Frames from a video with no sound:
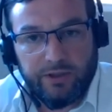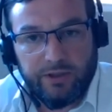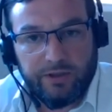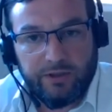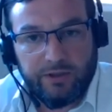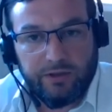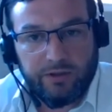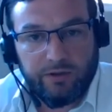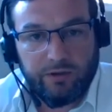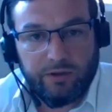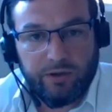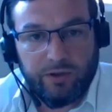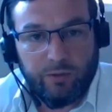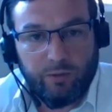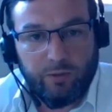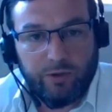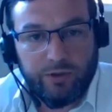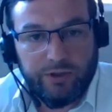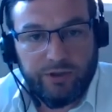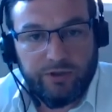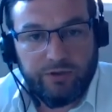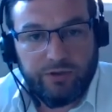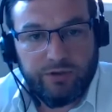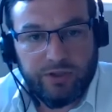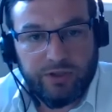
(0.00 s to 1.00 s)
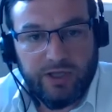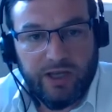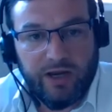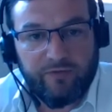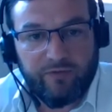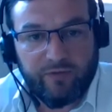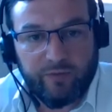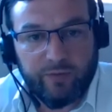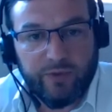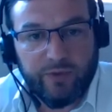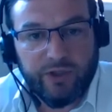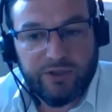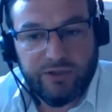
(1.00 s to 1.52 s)
look at what you can get
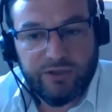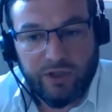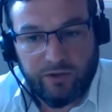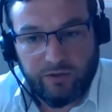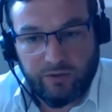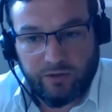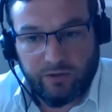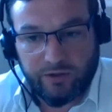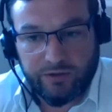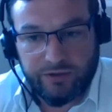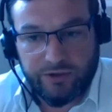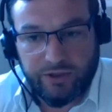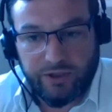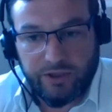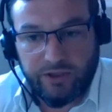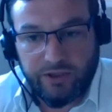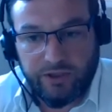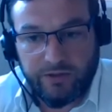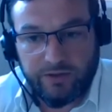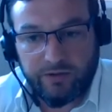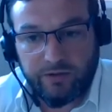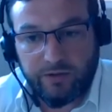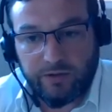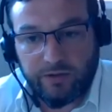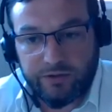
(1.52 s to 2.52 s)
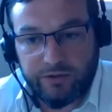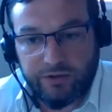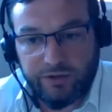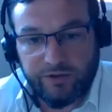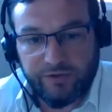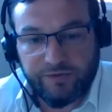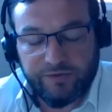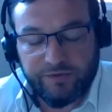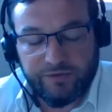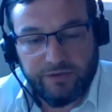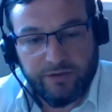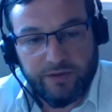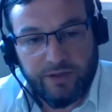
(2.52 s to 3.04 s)
from the technology, not
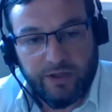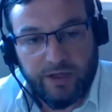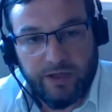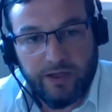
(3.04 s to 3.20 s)
just